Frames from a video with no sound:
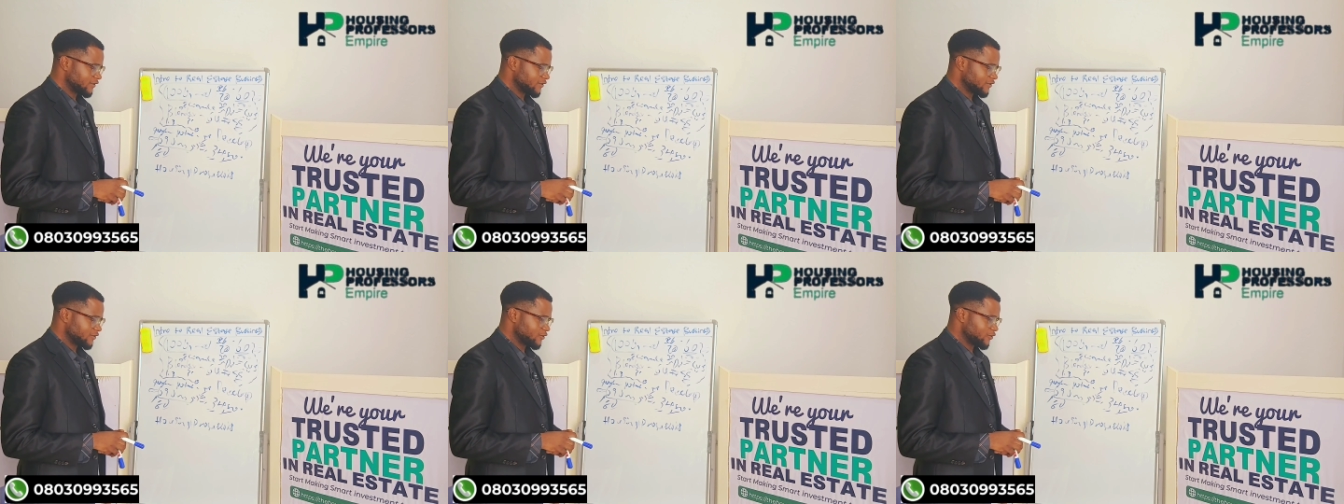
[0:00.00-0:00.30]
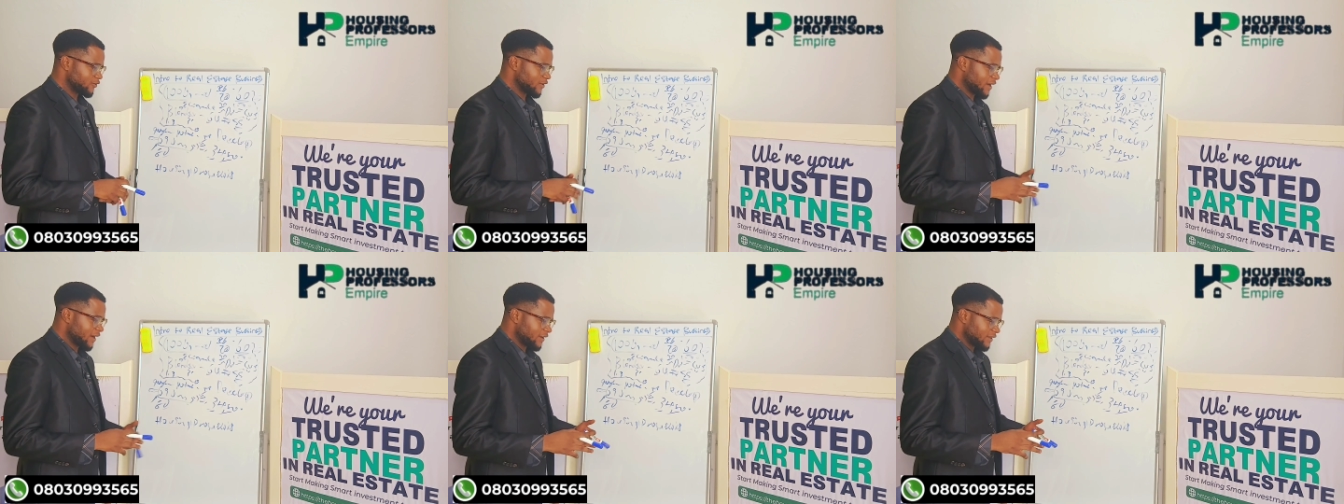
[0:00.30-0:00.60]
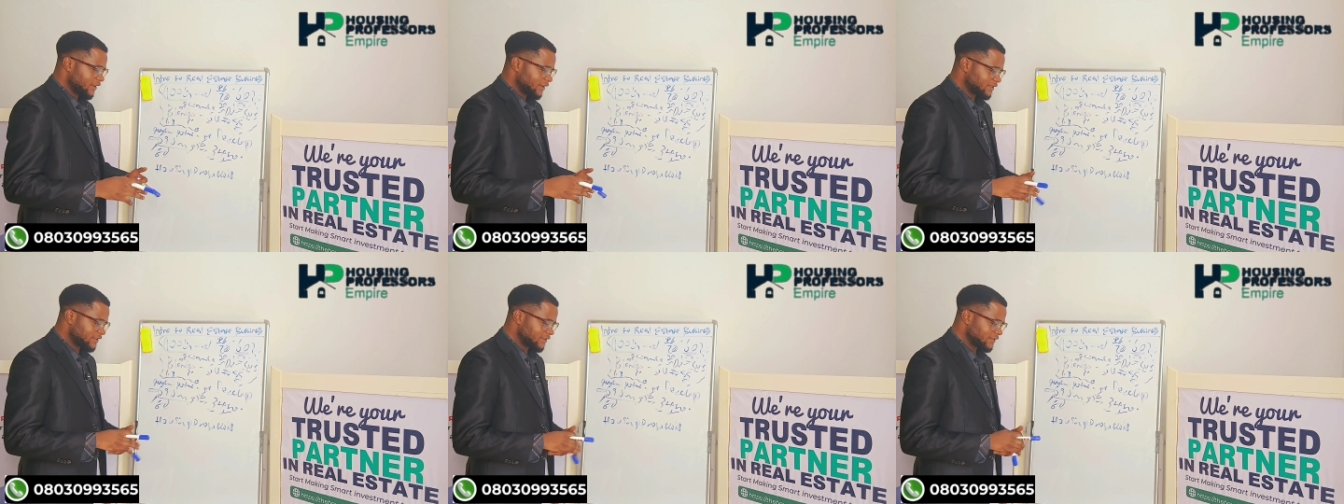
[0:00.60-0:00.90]
So,
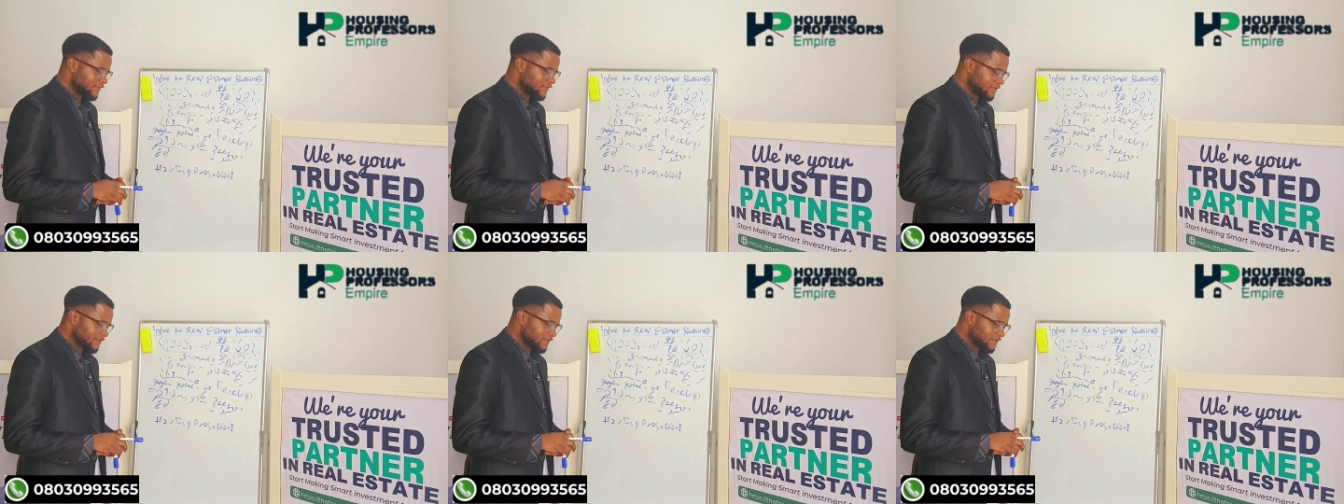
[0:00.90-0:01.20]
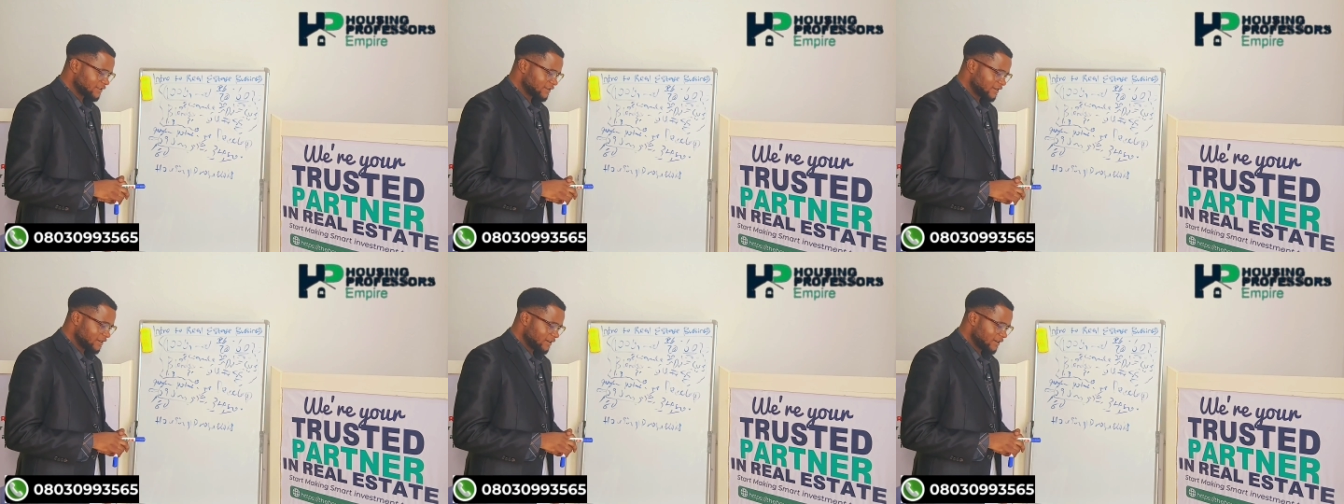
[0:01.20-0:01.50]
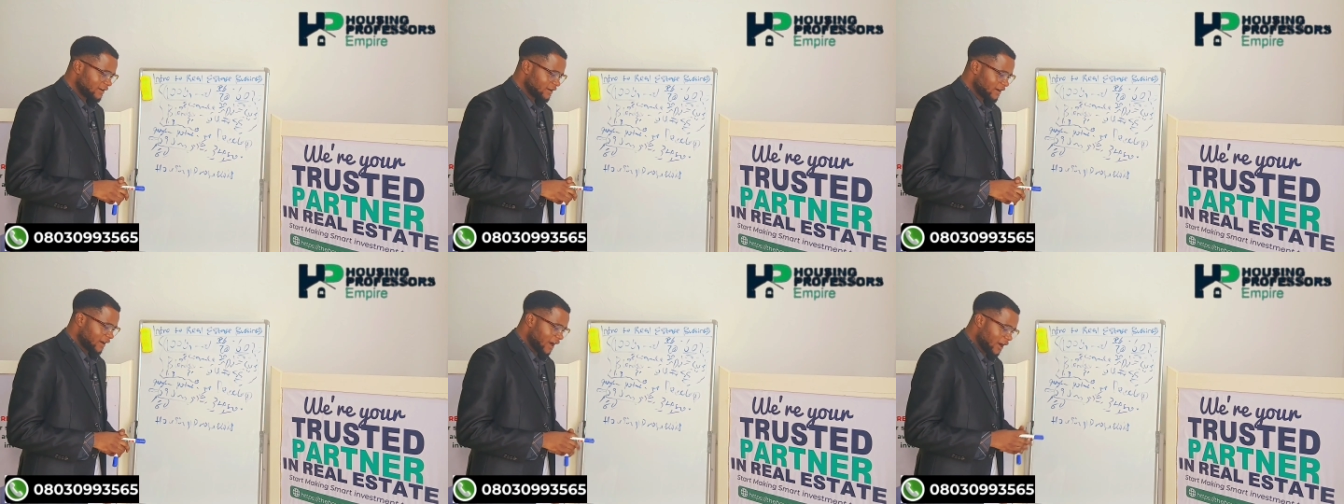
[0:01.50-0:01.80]
and that is
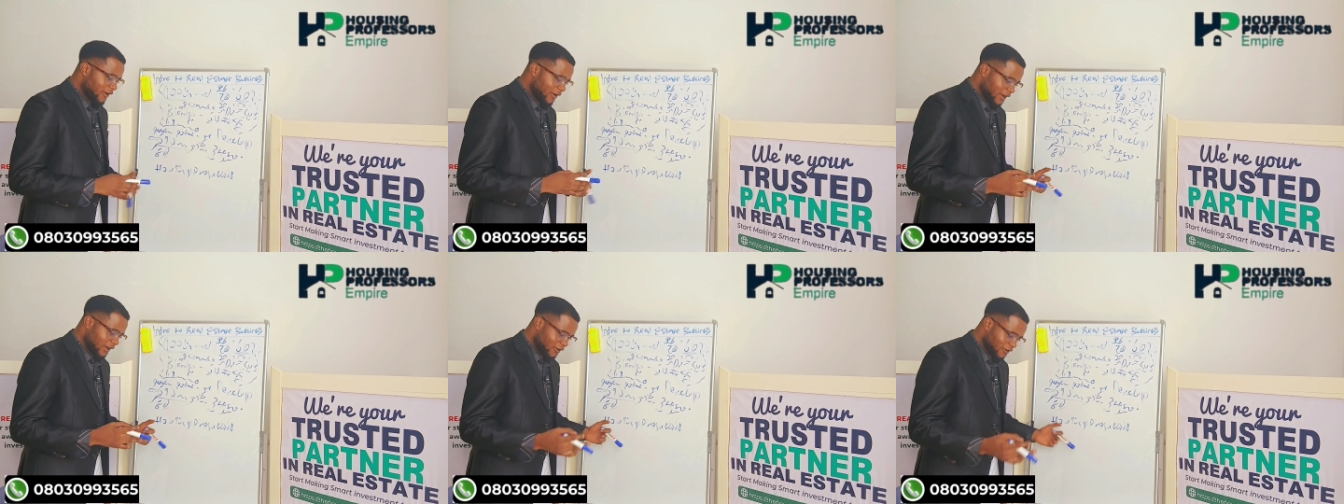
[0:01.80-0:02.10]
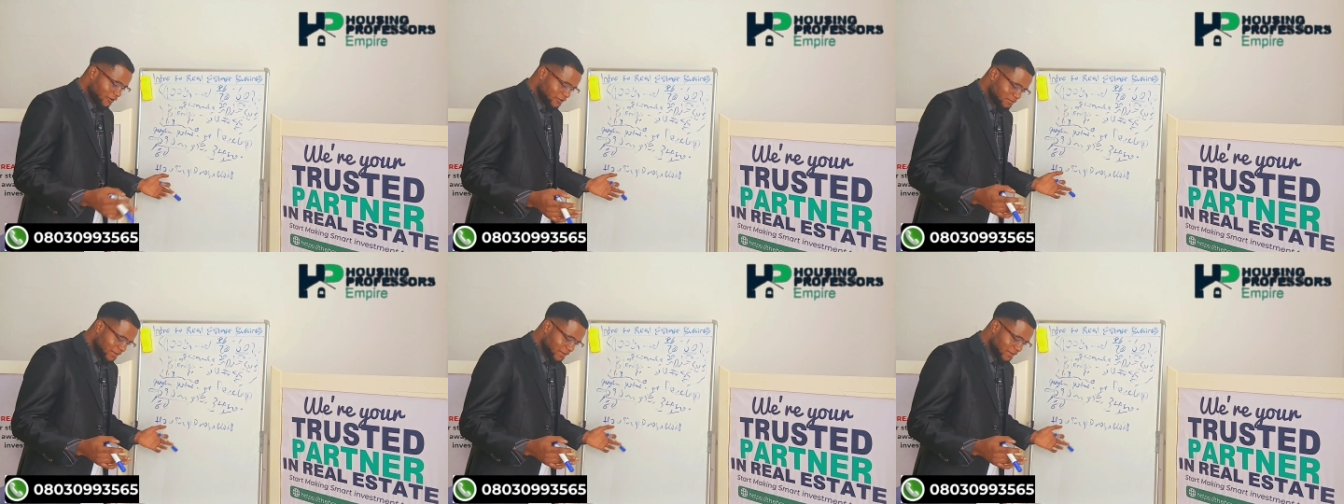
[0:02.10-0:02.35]
how I got